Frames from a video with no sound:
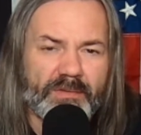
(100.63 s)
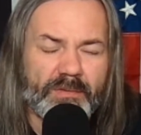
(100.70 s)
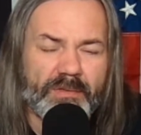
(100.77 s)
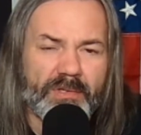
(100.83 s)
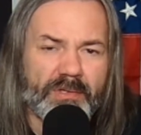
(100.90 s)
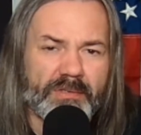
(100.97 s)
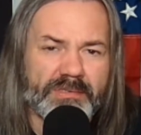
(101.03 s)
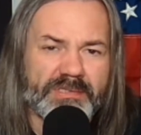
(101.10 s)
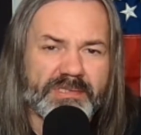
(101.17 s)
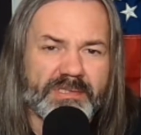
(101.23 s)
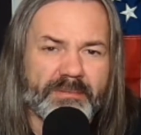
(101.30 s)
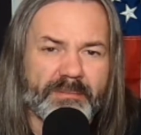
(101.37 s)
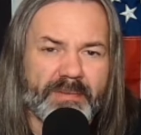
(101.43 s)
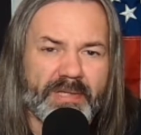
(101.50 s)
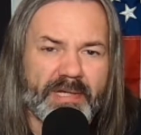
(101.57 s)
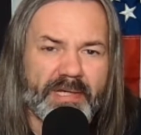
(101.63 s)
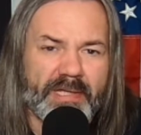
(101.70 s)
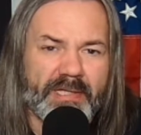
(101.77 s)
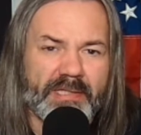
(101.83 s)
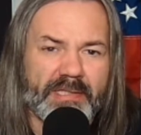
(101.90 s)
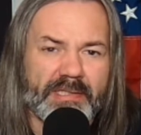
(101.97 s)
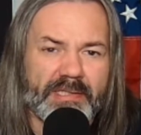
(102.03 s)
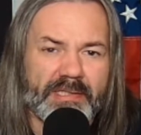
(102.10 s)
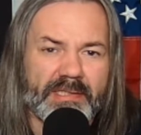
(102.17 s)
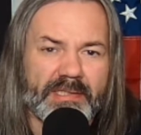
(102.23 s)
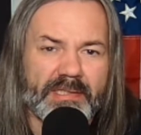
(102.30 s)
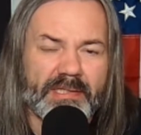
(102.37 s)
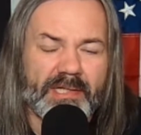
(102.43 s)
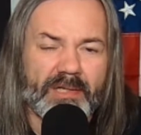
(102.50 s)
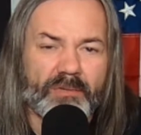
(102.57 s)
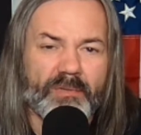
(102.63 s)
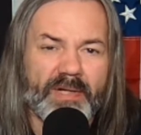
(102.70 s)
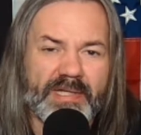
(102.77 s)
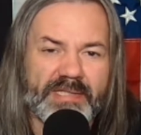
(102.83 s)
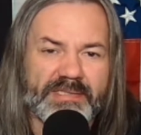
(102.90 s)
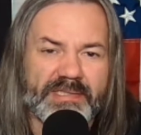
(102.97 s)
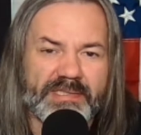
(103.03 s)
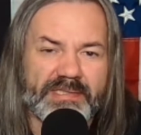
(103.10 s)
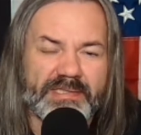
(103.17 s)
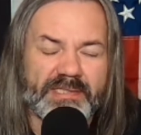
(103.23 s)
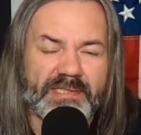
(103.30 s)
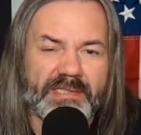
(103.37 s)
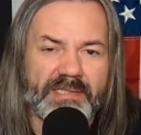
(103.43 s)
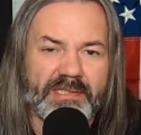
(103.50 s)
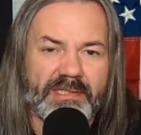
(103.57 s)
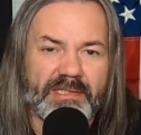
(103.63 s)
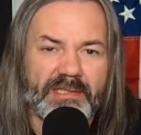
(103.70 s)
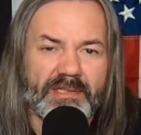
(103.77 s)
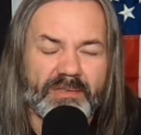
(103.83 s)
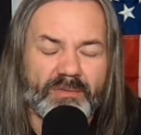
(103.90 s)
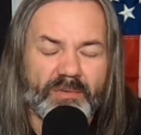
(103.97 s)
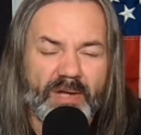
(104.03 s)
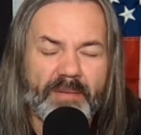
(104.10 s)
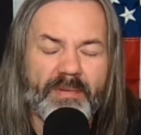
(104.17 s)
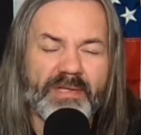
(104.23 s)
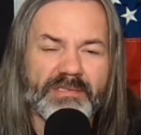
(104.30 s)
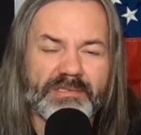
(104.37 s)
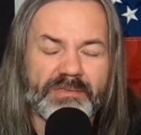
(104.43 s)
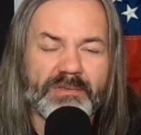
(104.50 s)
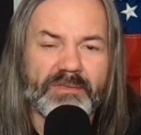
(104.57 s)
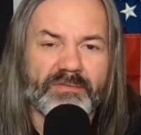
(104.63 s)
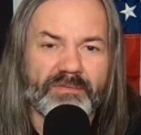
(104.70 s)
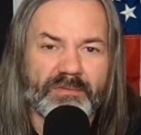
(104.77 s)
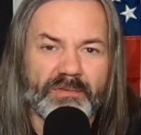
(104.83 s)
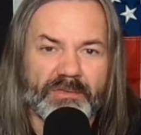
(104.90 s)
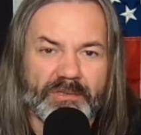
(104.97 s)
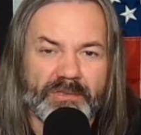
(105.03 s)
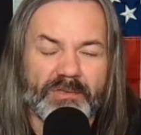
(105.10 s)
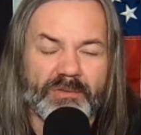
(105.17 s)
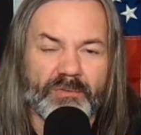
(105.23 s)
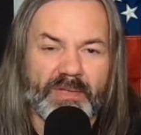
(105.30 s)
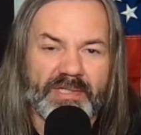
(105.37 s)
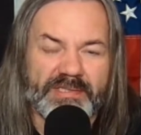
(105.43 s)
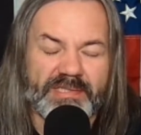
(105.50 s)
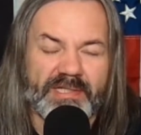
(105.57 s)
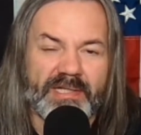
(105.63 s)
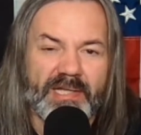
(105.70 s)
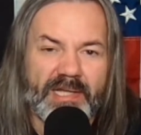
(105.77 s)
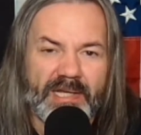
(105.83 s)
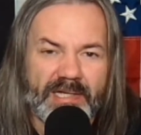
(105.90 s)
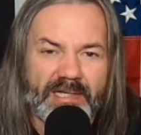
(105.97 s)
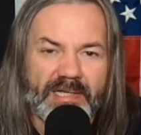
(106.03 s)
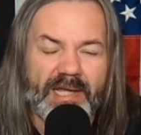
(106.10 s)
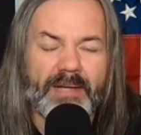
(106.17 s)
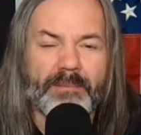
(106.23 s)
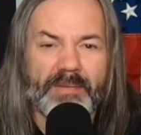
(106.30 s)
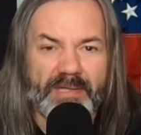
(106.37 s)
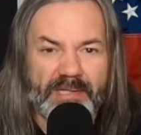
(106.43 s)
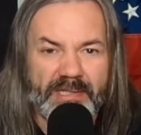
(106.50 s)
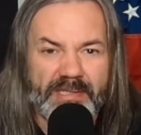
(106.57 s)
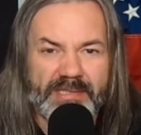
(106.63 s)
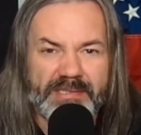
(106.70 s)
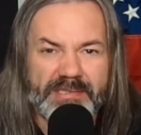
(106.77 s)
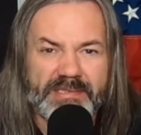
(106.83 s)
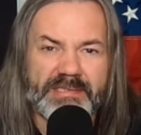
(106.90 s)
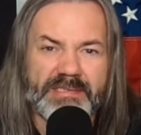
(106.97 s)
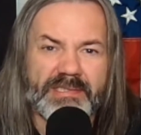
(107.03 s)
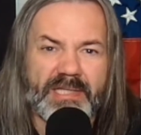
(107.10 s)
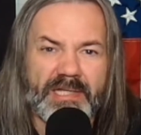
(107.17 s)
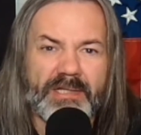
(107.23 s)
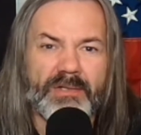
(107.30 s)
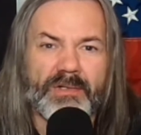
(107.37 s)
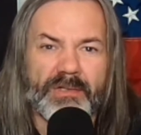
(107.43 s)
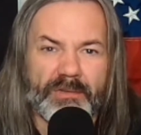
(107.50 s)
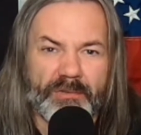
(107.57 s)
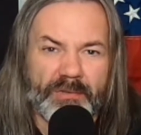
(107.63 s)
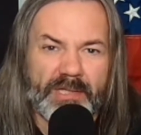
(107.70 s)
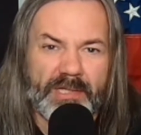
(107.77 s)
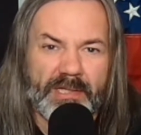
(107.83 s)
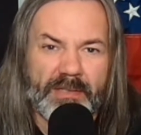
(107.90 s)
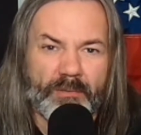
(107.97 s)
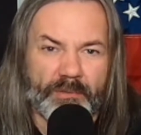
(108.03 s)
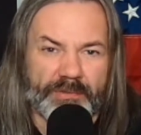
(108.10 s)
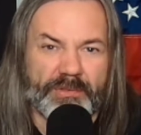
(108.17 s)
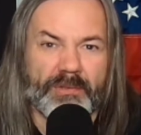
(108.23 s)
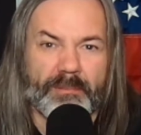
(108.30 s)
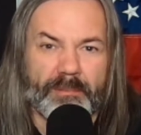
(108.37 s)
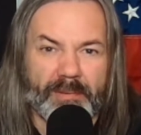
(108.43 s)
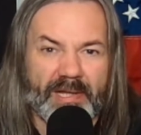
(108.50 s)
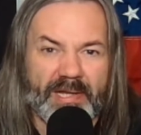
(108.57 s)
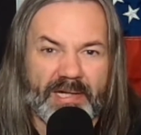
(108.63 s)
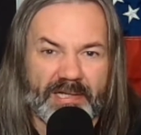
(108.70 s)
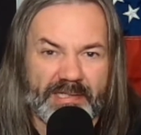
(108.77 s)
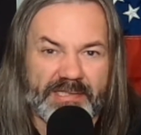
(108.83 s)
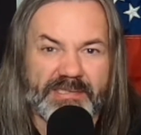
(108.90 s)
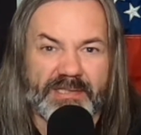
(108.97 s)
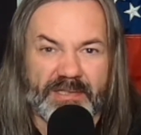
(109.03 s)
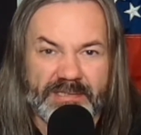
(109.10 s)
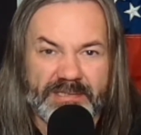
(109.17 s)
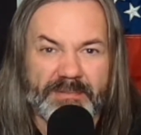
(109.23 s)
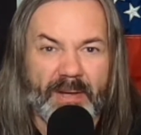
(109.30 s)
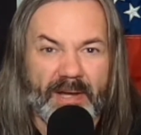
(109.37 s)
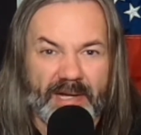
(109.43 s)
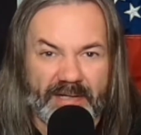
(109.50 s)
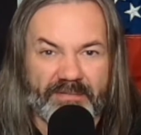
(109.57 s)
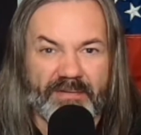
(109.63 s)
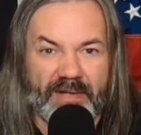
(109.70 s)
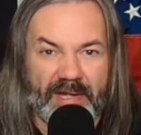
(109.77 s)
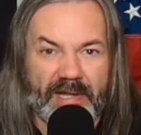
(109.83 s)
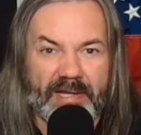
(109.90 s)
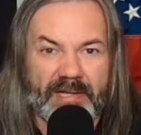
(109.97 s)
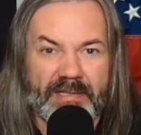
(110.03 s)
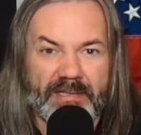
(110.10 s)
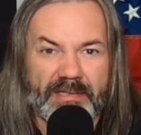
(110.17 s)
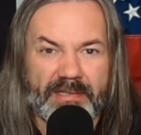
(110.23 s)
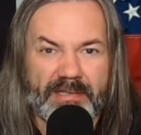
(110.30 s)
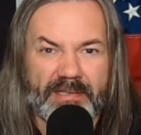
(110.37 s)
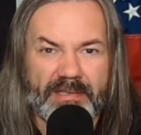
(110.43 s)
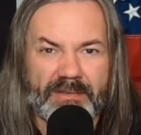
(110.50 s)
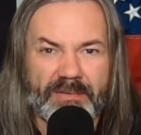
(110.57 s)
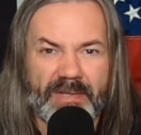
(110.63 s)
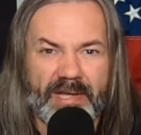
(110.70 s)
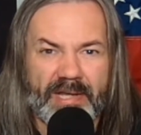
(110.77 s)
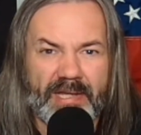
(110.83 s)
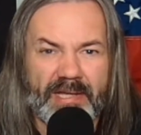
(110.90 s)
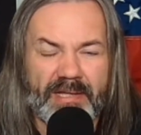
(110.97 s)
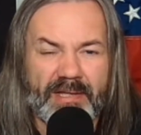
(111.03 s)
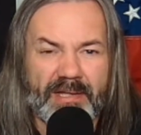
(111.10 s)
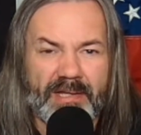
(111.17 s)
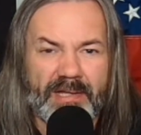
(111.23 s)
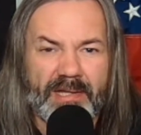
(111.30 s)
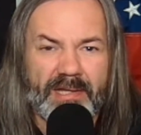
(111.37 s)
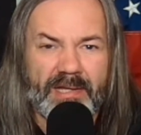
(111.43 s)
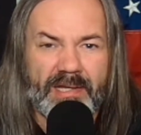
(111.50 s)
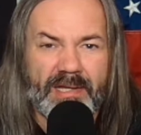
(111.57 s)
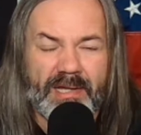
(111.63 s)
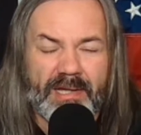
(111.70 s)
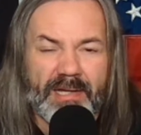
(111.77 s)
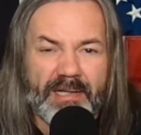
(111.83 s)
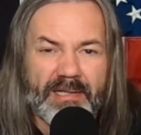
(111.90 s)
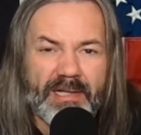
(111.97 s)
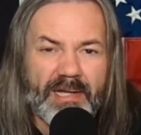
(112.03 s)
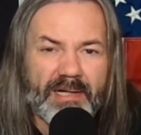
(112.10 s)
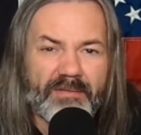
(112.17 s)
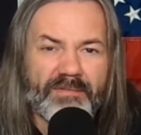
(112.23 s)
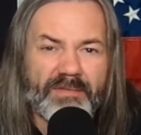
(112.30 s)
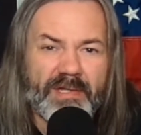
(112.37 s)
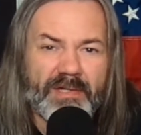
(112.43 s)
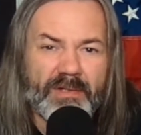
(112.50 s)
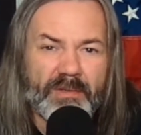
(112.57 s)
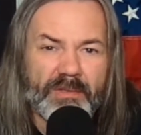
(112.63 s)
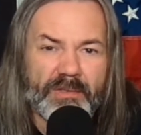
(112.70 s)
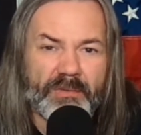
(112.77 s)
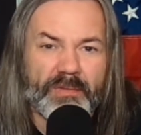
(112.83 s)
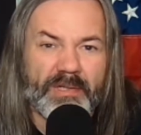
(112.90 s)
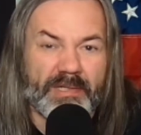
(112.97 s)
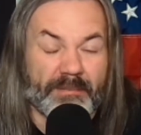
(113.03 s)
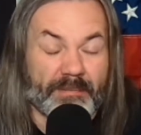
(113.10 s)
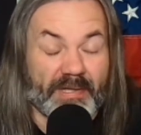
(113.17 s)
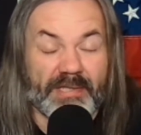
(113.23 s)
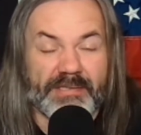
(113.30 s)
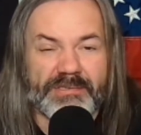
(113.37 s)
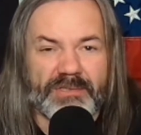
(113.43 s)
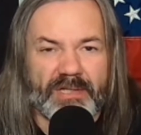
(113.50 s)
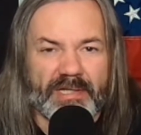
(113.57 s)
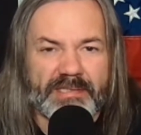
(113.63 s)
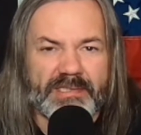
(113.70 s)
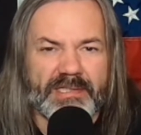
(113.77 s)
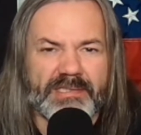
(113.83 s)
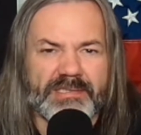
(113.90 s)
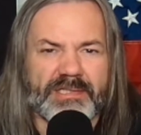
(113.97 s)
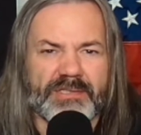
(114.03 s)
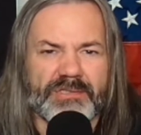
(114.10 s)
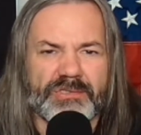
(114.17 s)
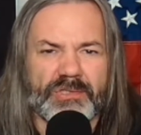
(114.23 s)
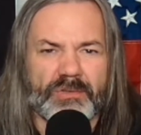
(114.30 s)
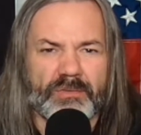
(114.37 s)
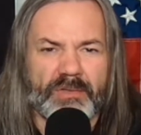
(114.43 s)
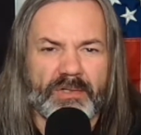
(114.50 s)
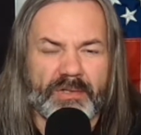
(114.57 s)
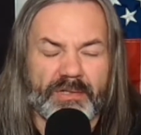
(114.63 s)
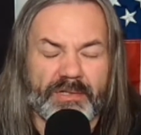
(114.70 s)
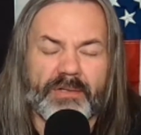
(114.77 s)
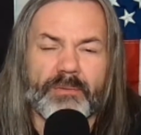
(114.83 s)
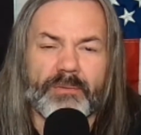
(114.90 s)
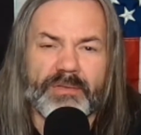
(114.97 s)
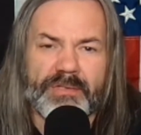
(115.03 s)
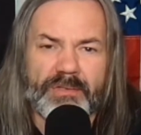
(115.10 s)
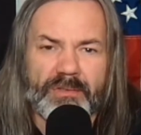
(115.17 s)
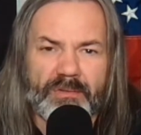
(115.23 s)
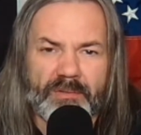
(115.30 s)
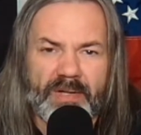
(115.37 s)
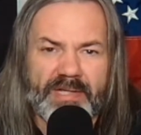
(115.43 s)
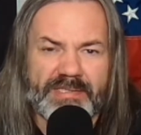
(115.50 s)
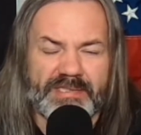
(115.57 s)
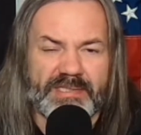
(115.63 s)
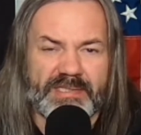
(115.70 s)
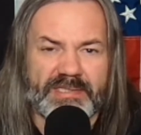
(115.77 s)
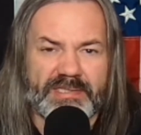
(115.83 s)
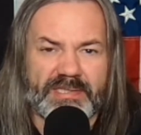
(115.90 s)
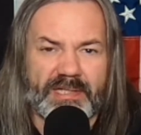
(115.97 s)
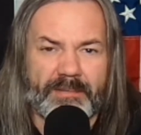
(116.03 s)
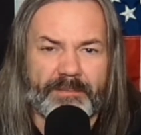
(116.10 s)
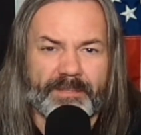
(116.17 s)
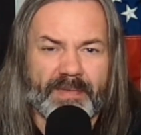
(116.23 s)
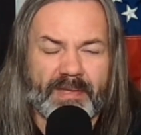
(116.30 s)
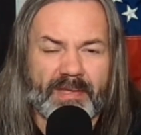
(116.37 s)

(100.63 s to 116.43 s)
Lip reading: you call somebody a racist, well, how about do it for a good reason? Not because they don't agree with your playlist on Spotify, okay? Not if they don't agree because you like to listen to Joe Rogan. Oh, well, you're a racist.